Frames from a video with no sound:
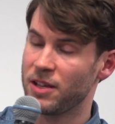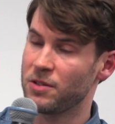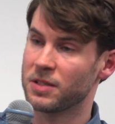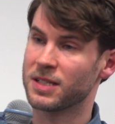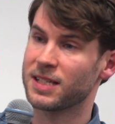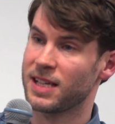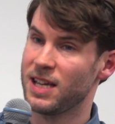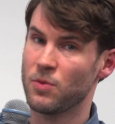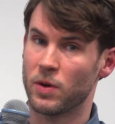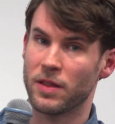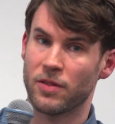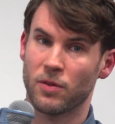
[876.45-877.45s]
you can see,
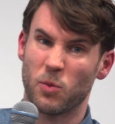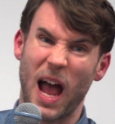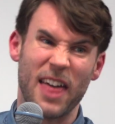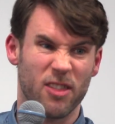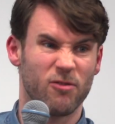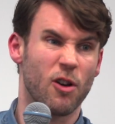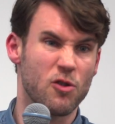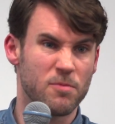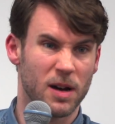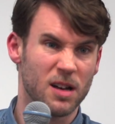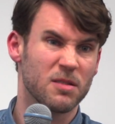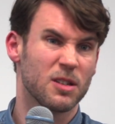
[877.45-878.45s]
with
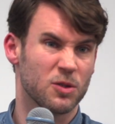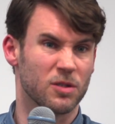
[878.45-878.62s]
atheroma,